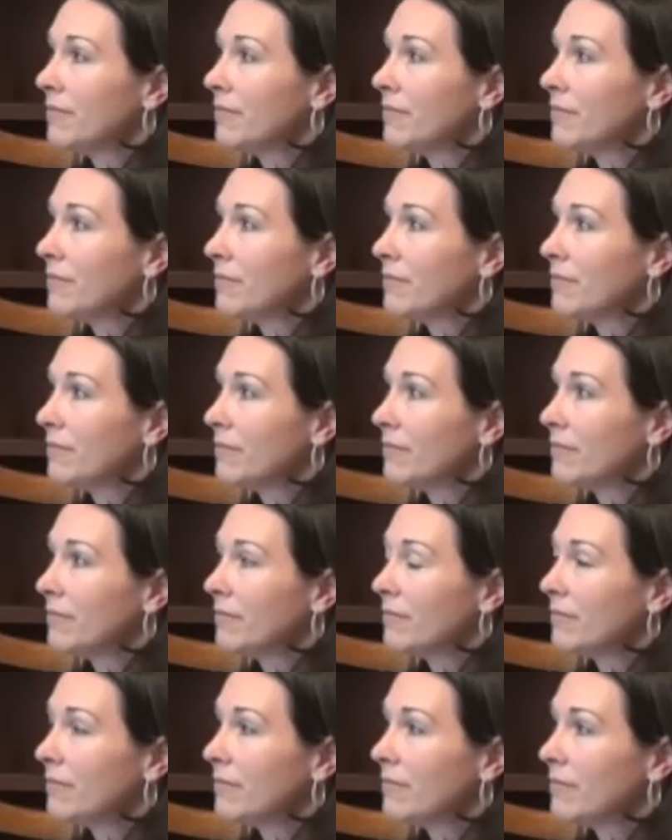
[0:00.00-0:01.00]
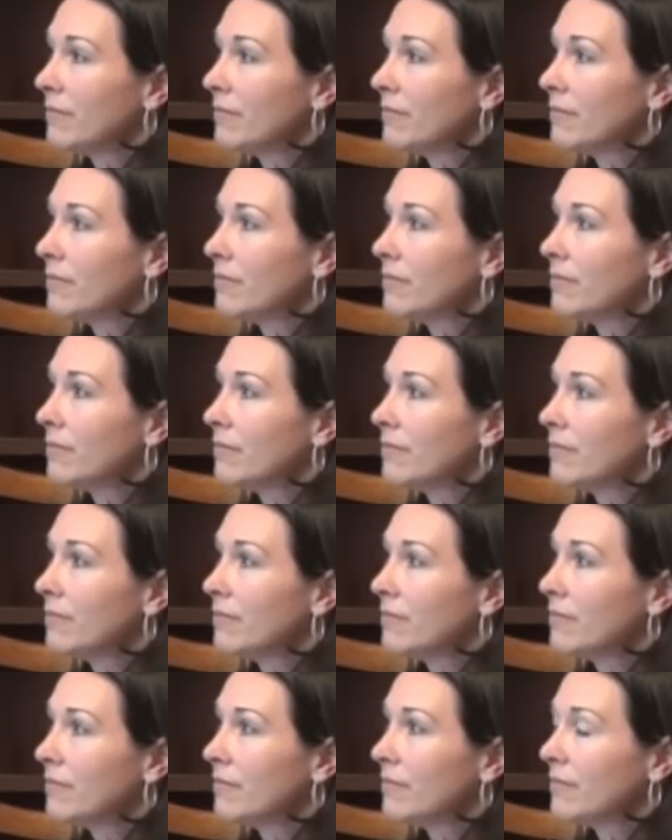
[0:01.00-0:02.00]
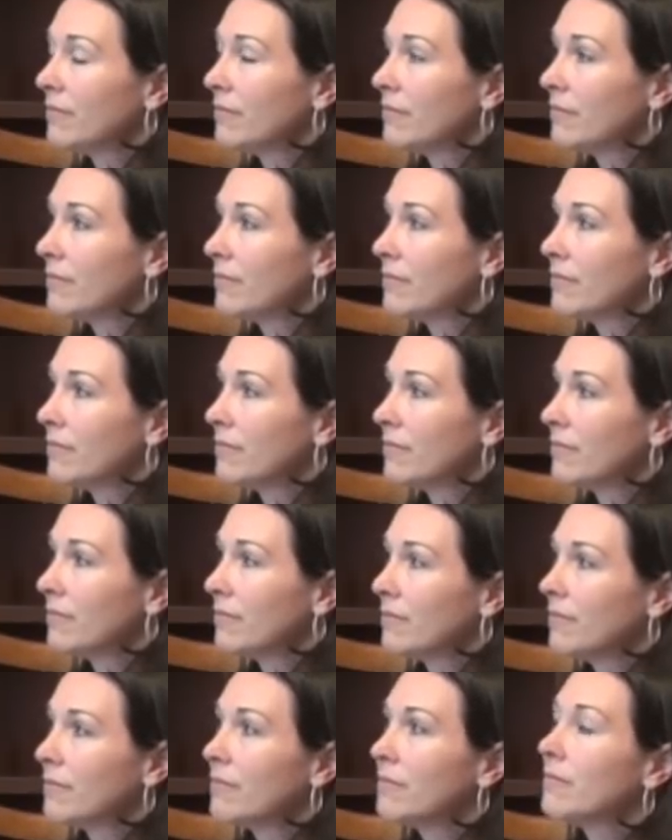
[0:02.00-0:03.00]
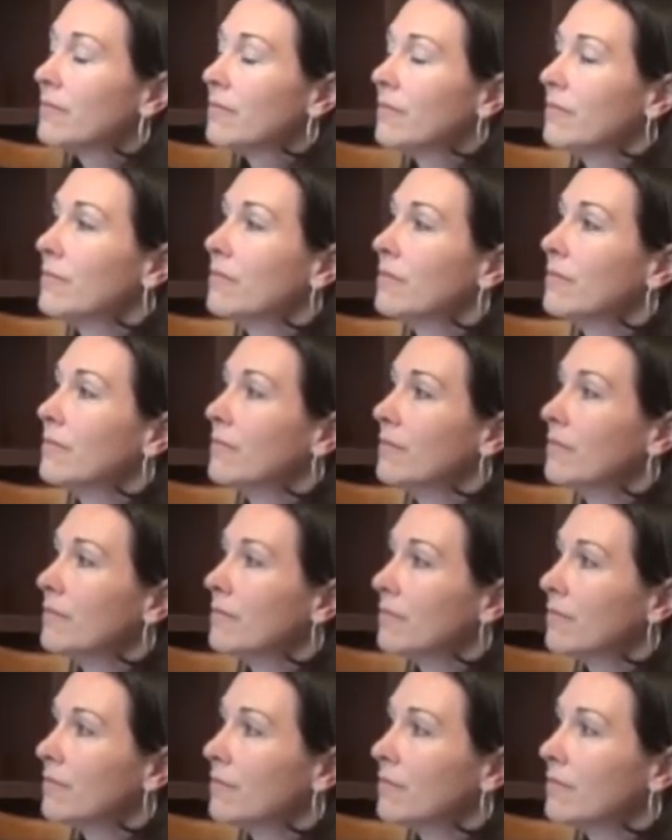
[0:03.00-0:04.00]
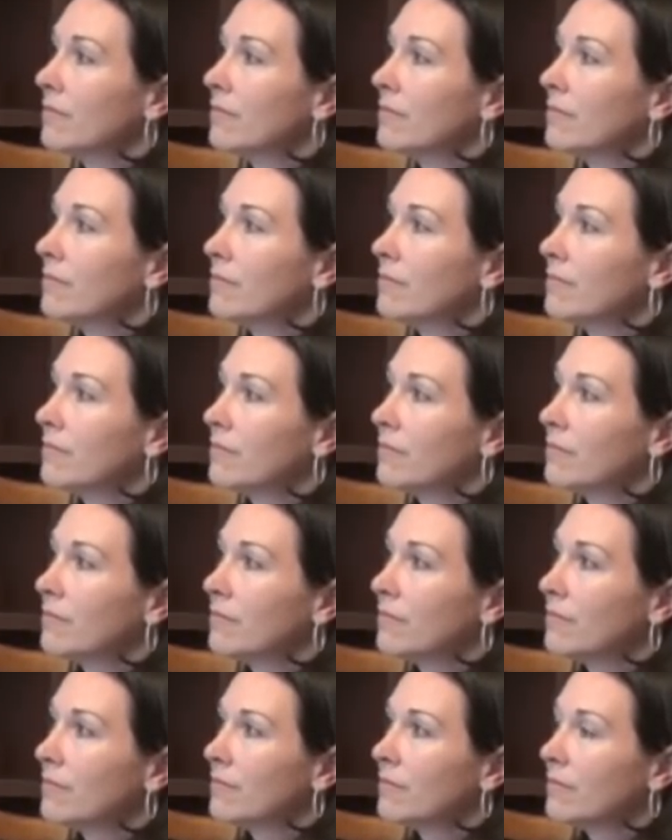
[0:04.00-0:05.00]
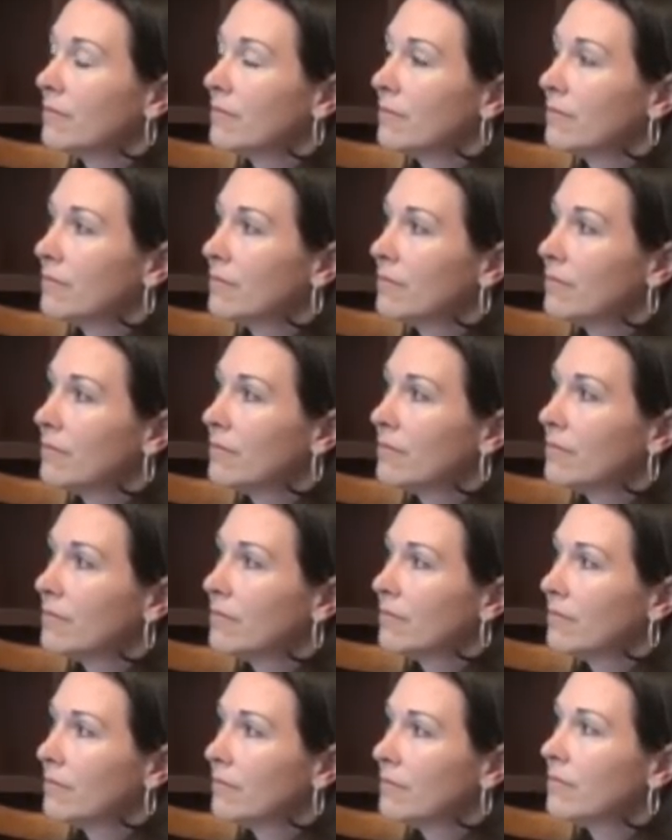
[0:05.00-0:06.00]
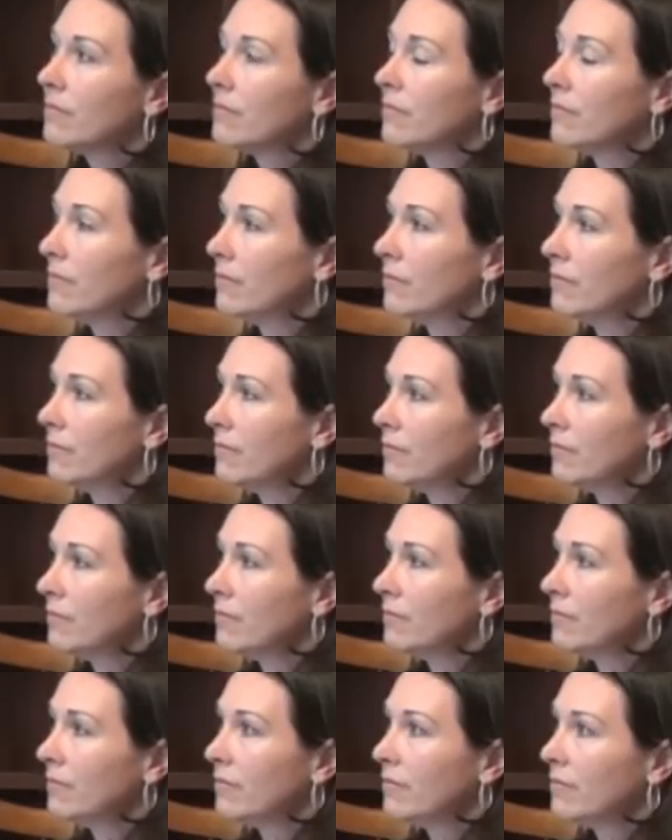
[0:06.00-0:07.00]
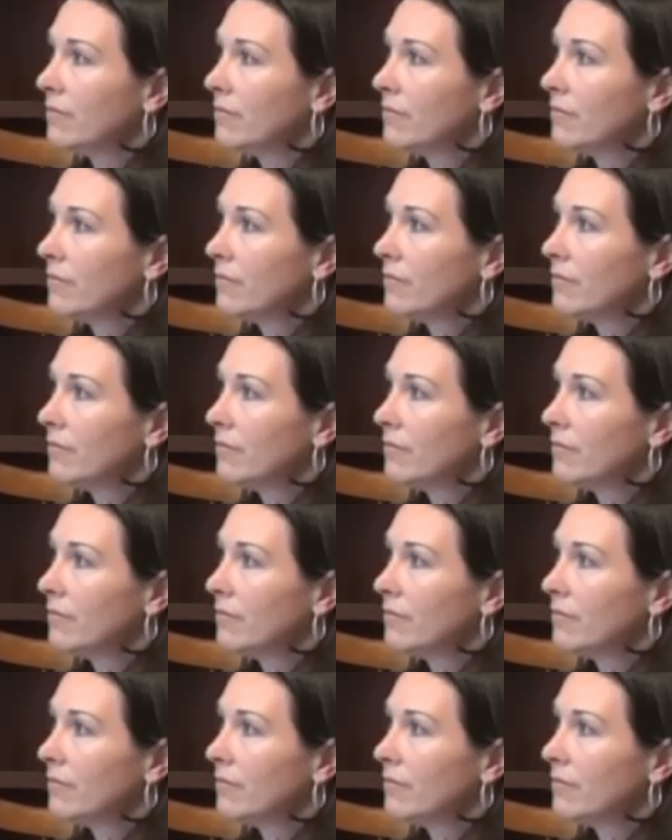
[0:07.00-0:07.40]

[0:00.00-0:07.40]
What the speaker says: [no speech]